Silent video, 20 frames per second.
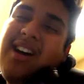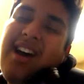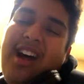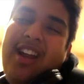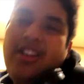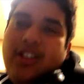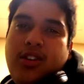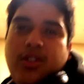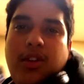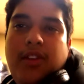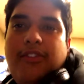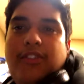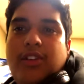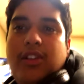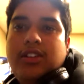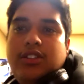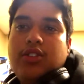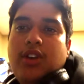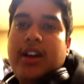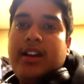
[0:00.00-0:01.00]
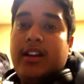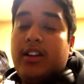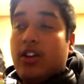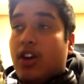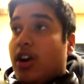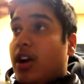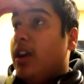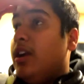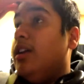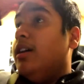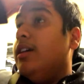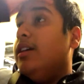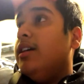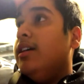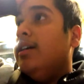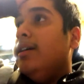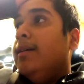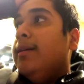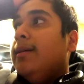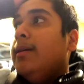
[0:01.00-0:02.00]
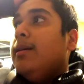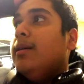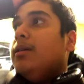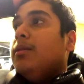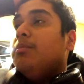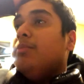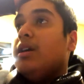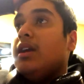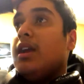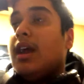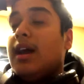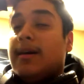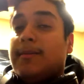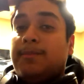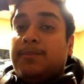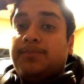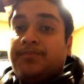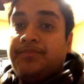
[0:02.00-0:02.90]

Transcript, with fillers: I don't know if you'll enjoy it or but yeah